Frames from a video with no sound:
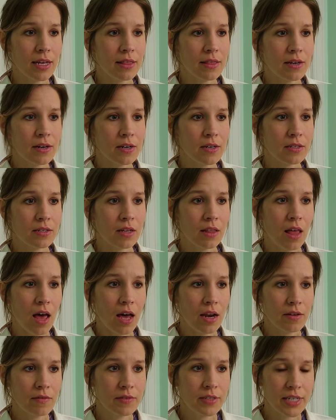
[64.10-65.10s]
and there's a
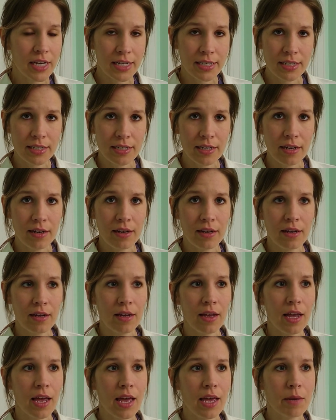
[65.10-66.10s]
lot of testing
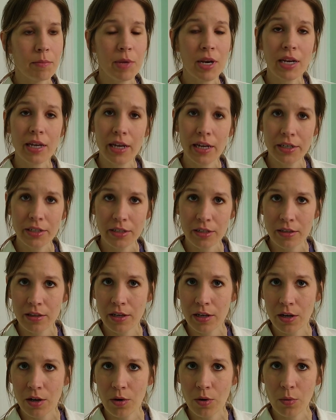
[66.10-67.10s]
and medication
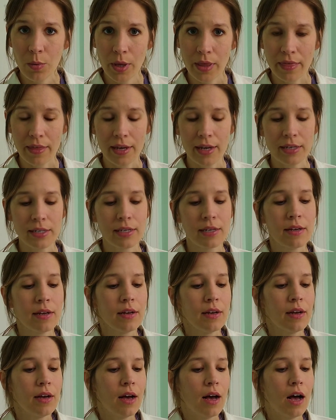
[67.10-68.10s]
that go with it.
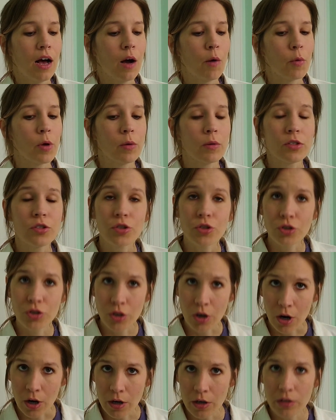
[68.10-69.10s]
Uh, we'll
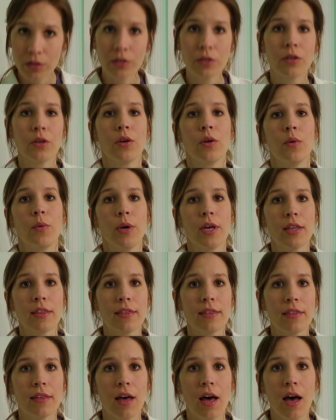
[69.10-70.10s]
start
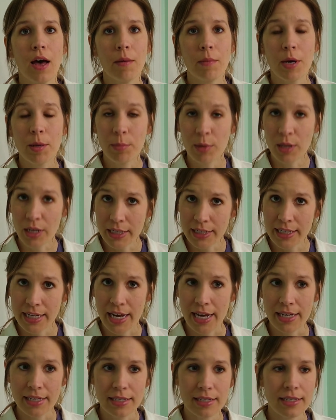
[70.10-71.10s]
with um, a blood
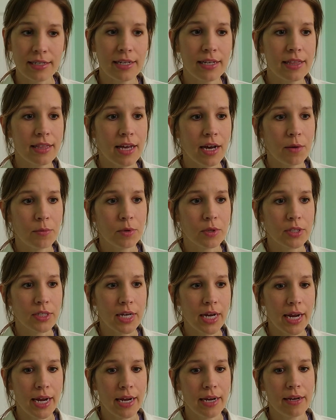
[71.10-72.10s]
test and that will
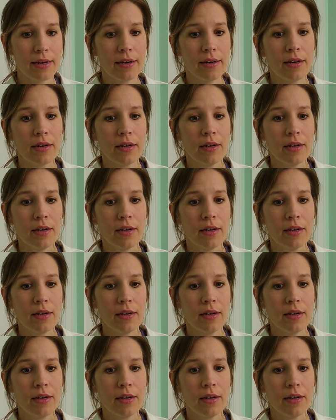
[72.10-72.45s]
take